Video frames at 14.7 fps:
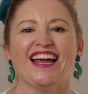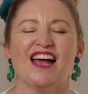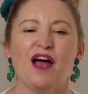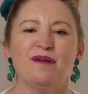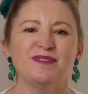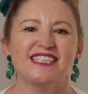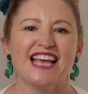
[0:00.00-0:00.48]

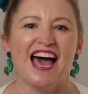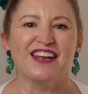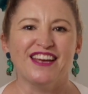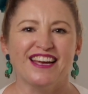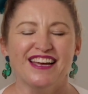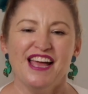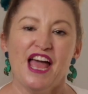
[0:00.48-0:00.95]
I'm
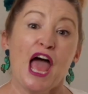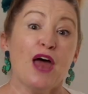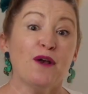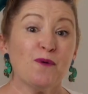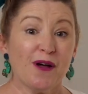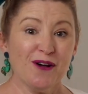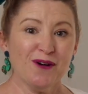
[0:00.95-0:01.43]
Zana,
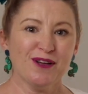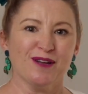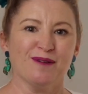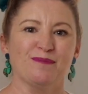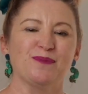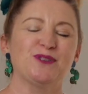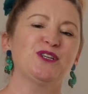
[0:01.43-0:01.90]
and
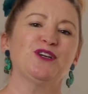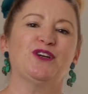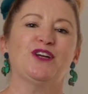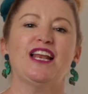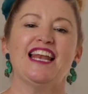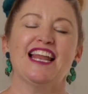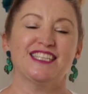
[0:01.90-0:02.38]
welcome
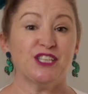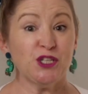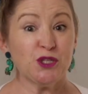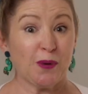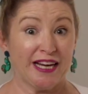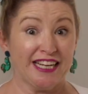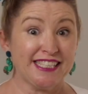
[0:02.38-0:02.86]
to Lesson
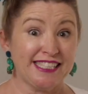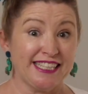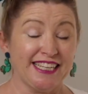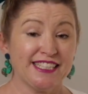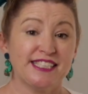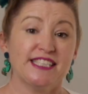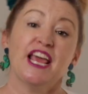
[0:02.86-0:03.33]

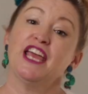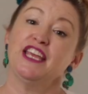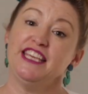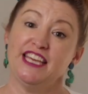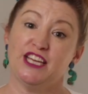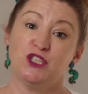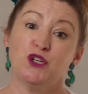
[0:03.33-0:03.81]
26,
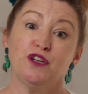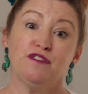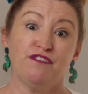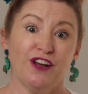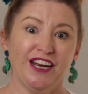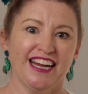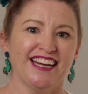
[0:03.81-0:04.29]
Year 2
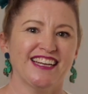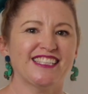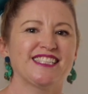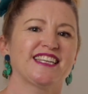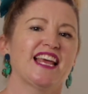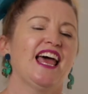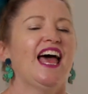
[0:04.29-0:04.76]

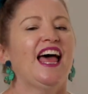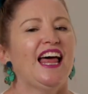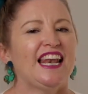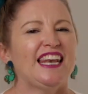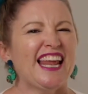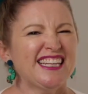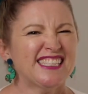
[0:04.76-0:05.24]
Phonics.
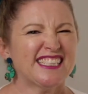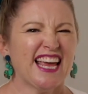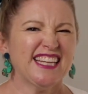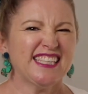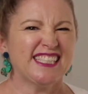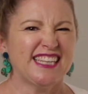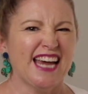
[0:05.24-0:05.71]
Let's
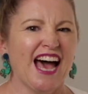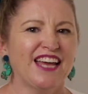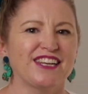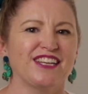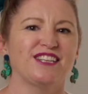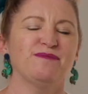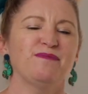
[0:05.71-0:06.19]
get
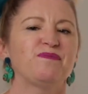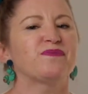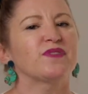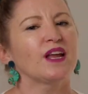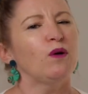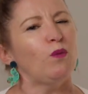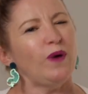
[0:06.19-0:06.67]
started.
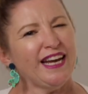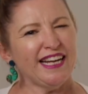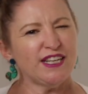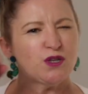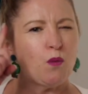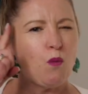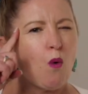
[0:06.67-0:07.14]
We
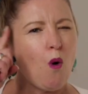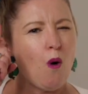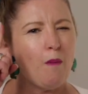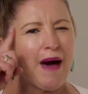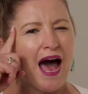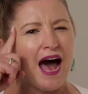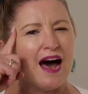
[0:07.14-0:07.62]
need to
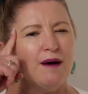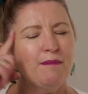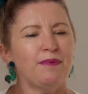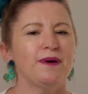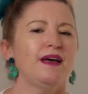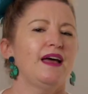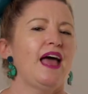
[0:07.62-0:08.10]
warm up
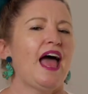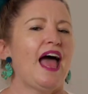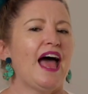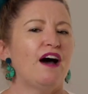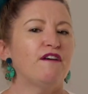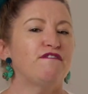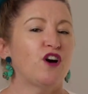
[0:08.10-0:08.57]

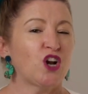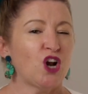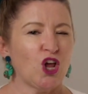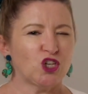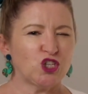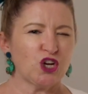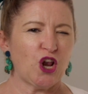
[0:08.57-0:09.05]
our
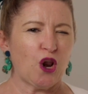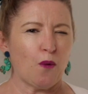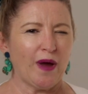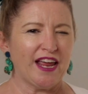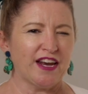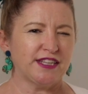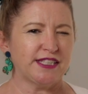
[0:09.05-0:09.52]
phonological
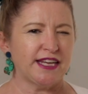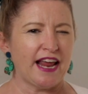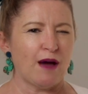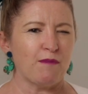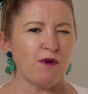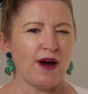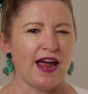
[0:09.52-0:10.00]
awareness in
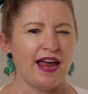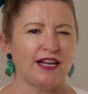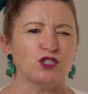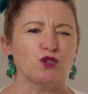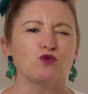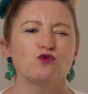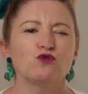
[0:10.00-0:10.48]
our
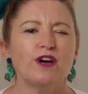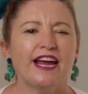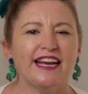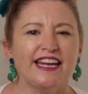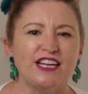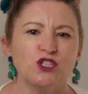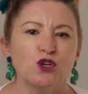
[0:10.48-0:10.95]
brains,
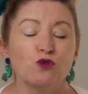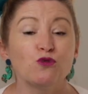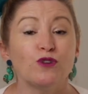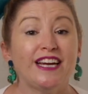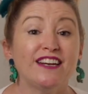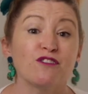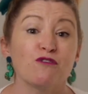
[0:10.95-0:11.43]
ready to
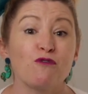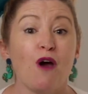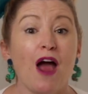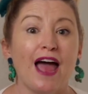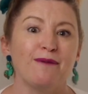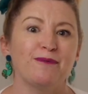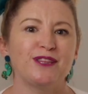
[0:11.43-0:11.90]
read and
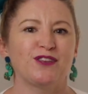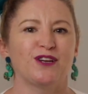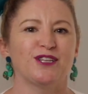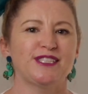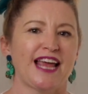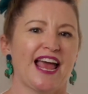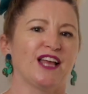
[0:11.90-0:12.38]
write with
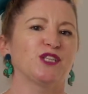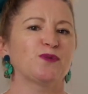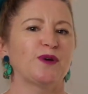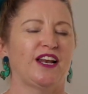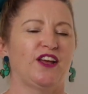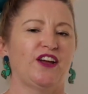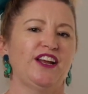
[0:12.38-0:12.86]
those sounds
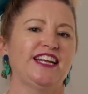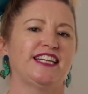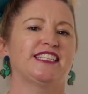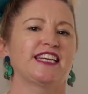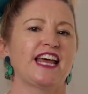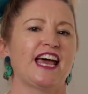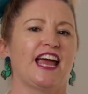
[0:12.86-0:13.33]
we're learning
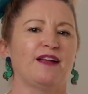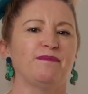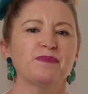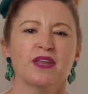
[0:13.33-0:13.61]
today.